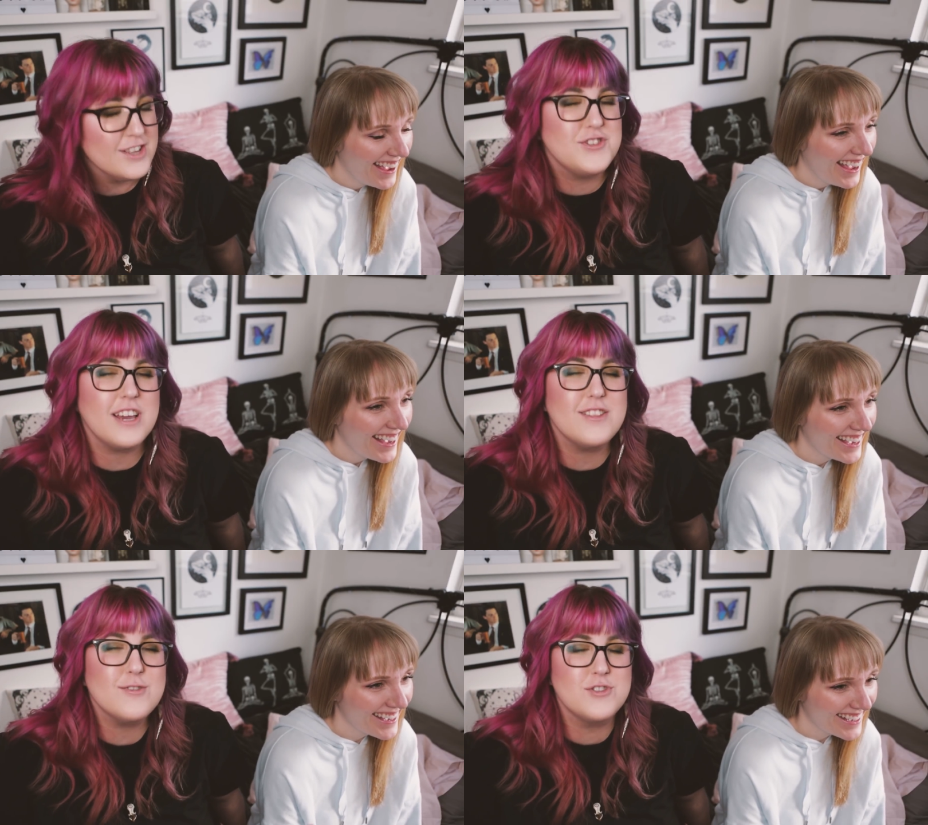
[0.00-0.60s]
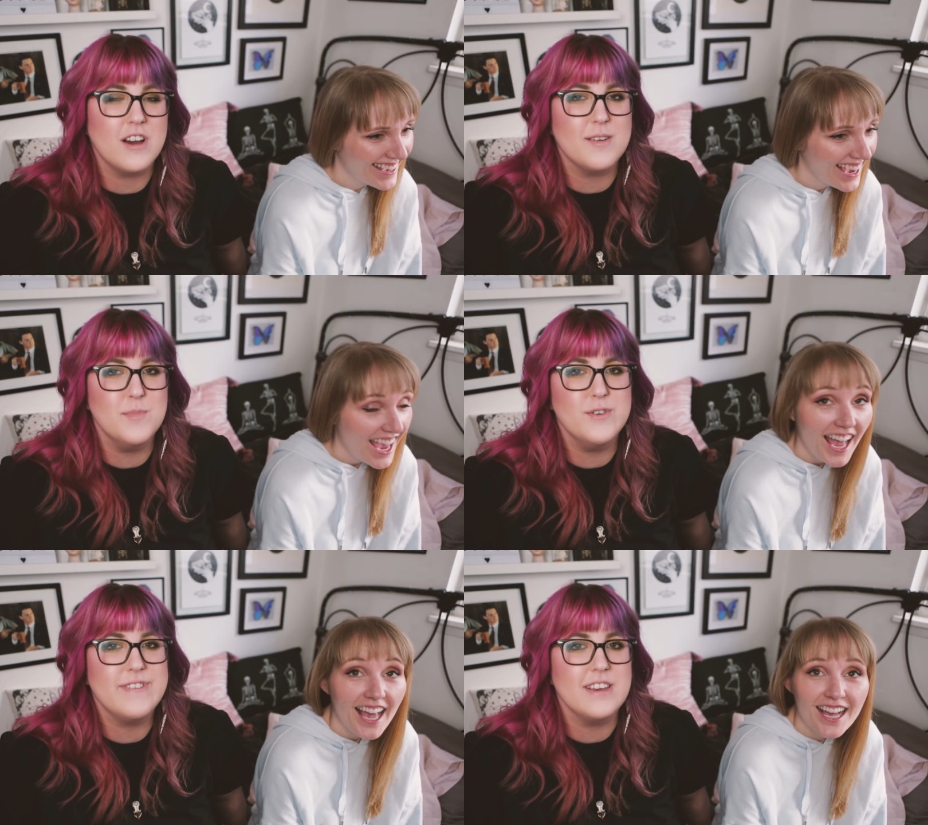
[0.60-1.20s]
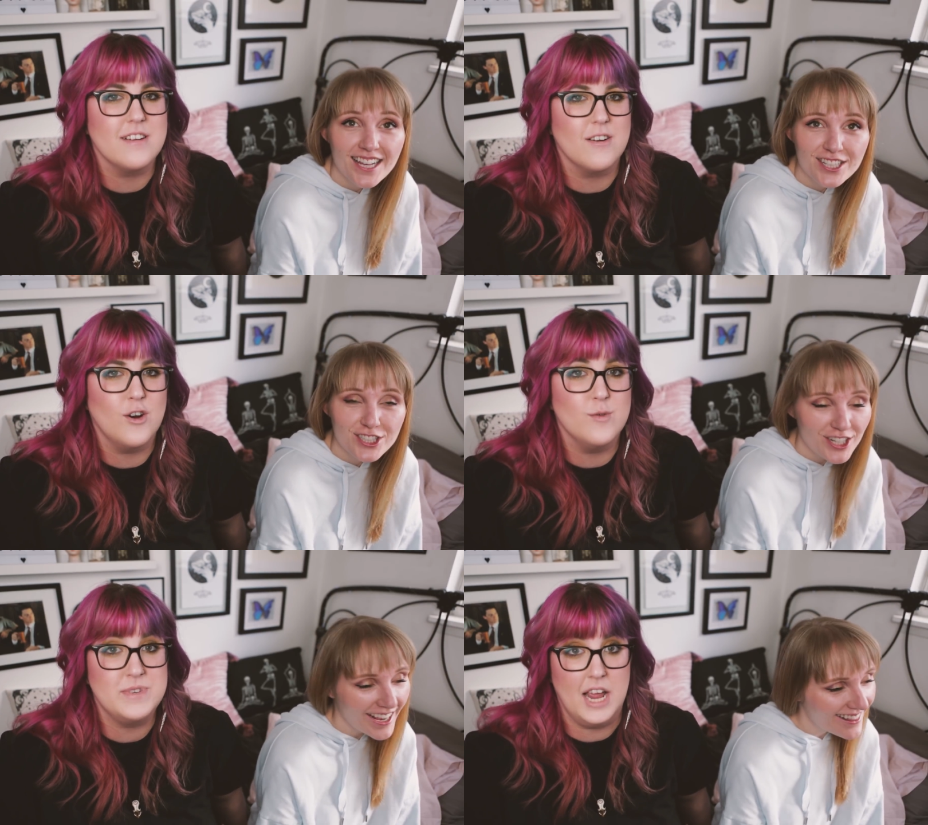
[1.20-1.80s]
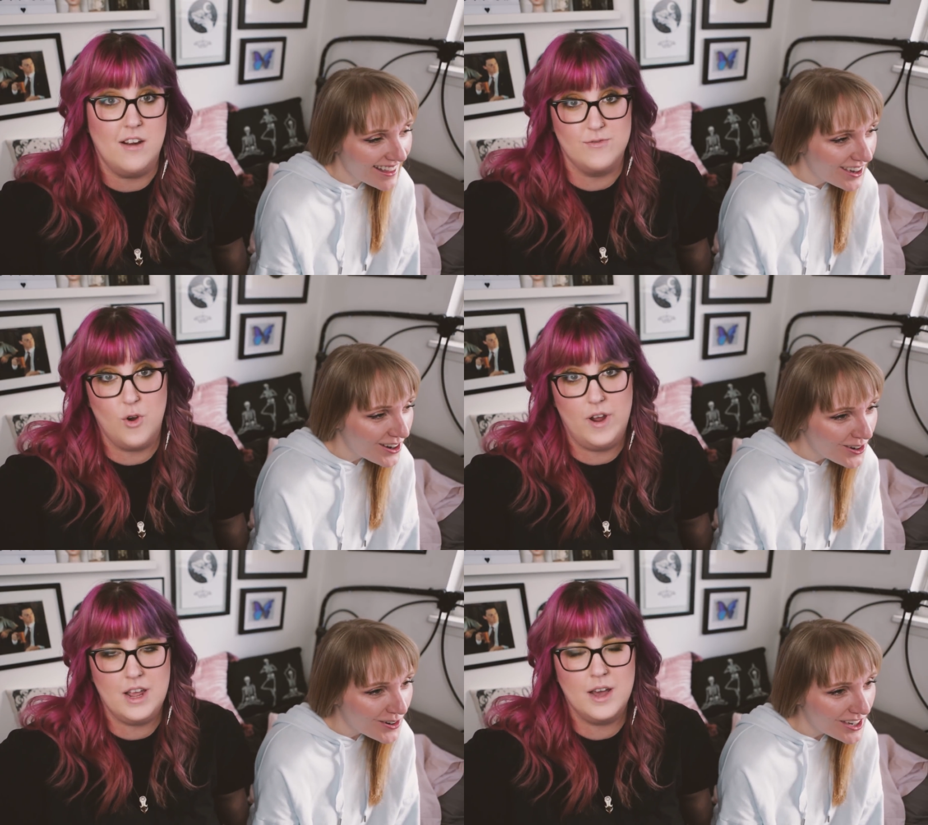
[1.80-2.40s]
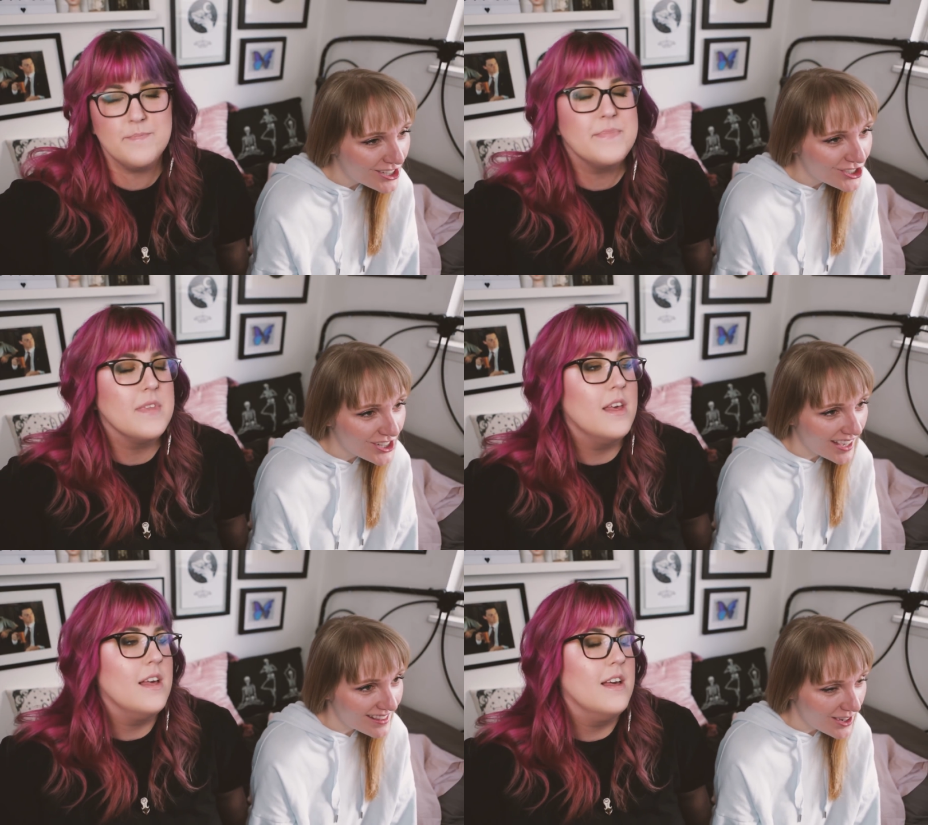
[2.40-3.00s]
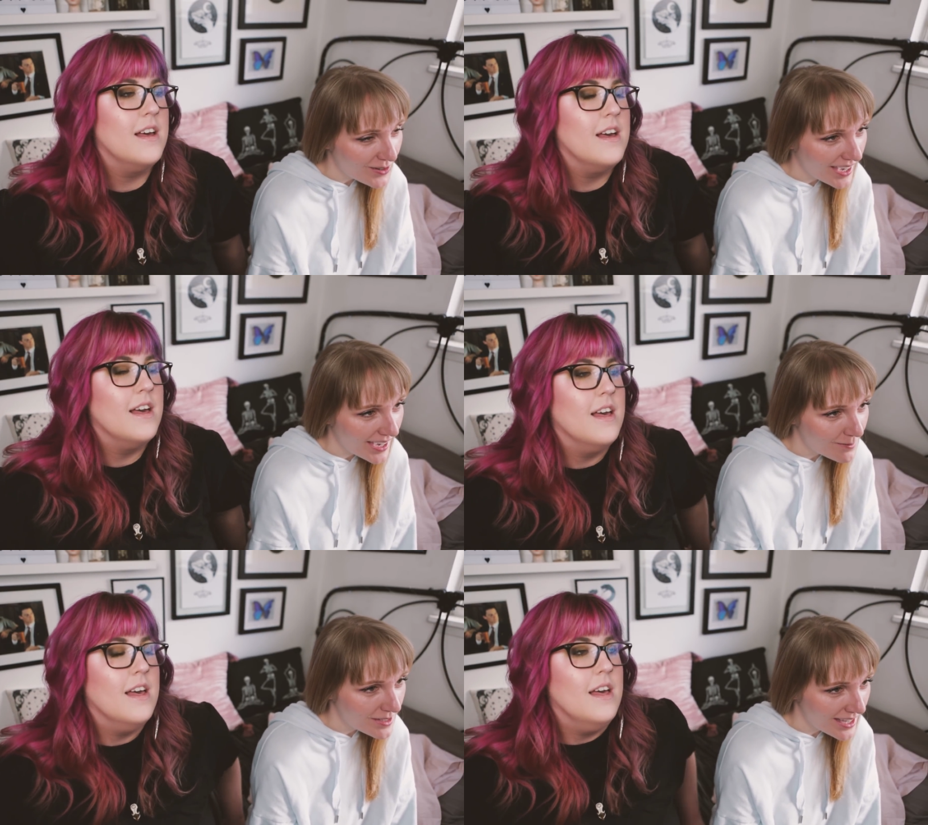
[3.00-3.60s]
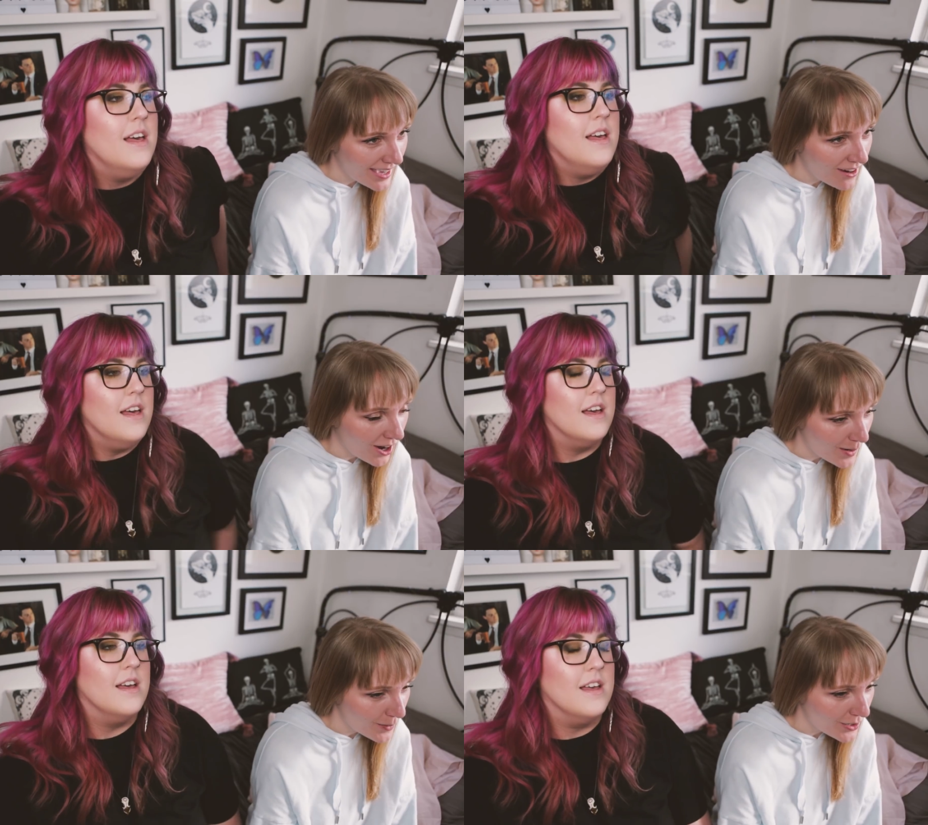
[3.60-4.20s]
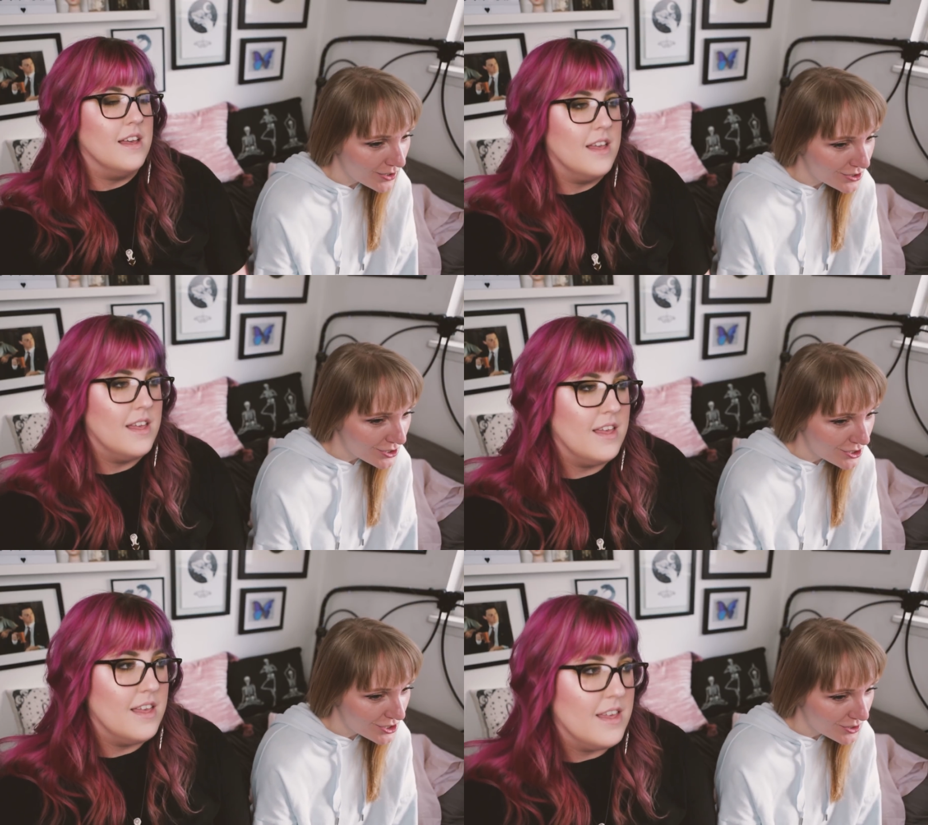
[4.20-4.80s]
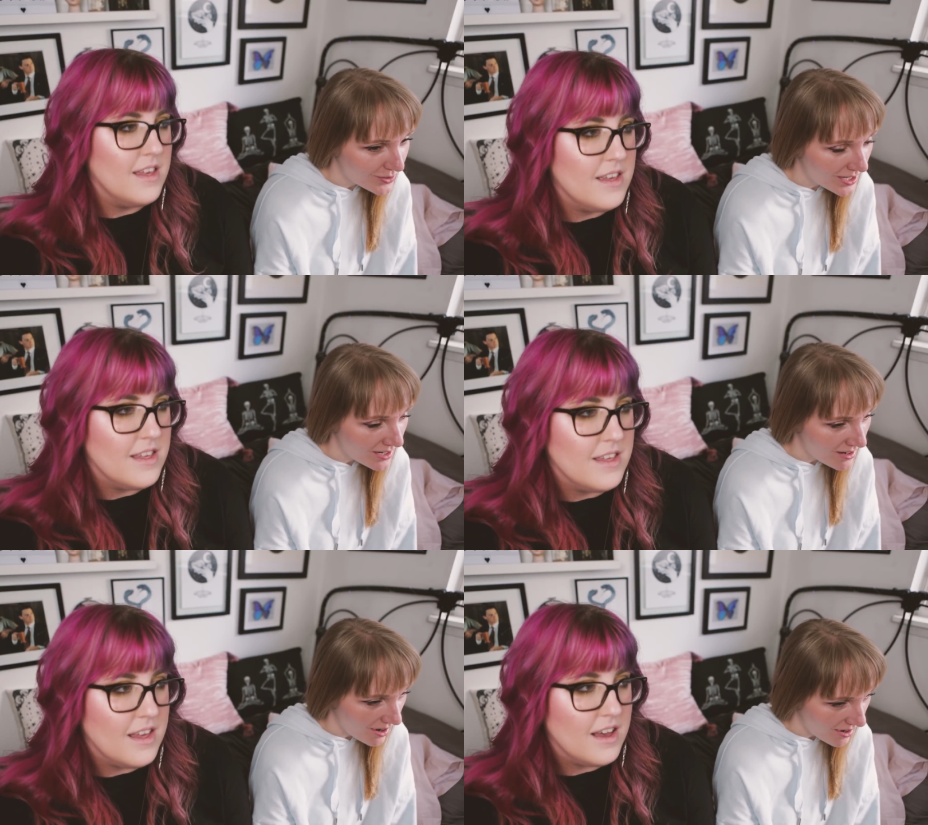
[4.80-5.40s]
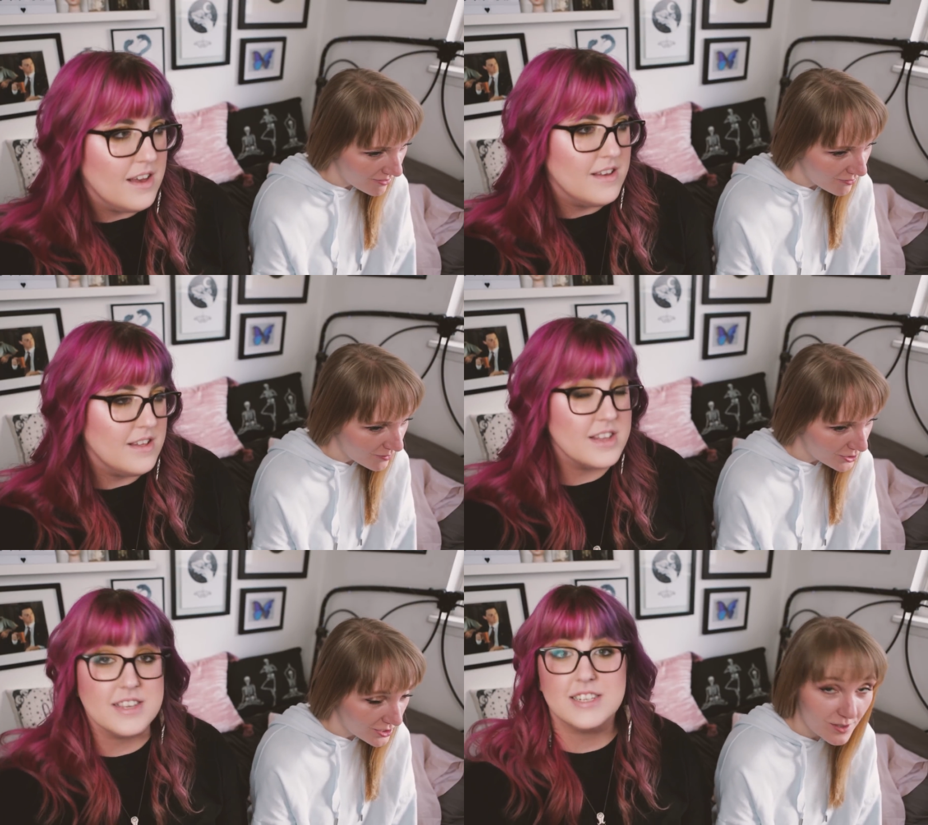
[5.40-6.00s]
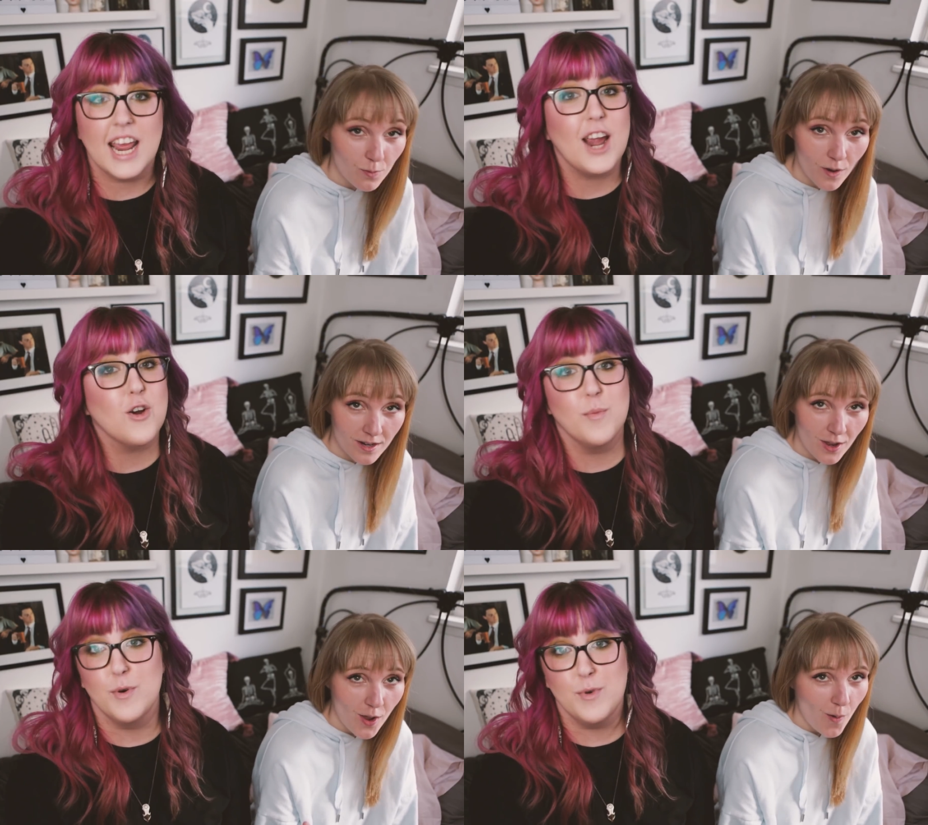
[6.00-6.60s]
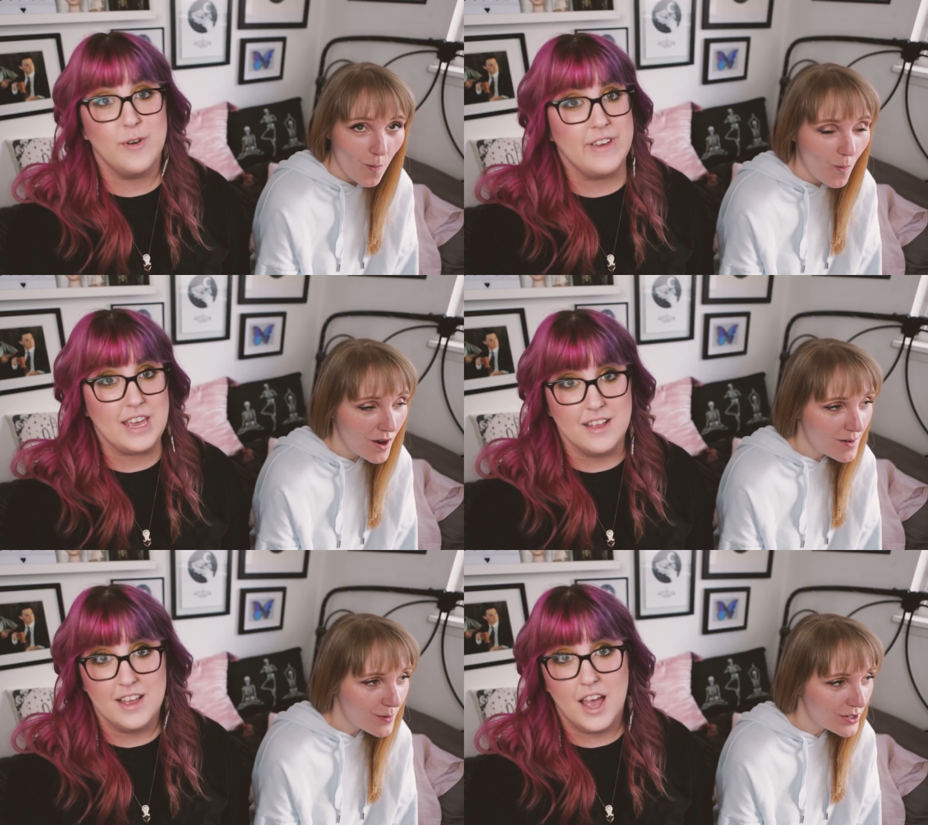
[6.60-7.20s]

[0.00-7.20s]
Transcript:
Speaker 1: J Lo shot a movie in our hometown J-Lo, growing up.
Speaker 2: J Lo came to Gig Harbor to shoot Enough. It's a terrible one, movie. One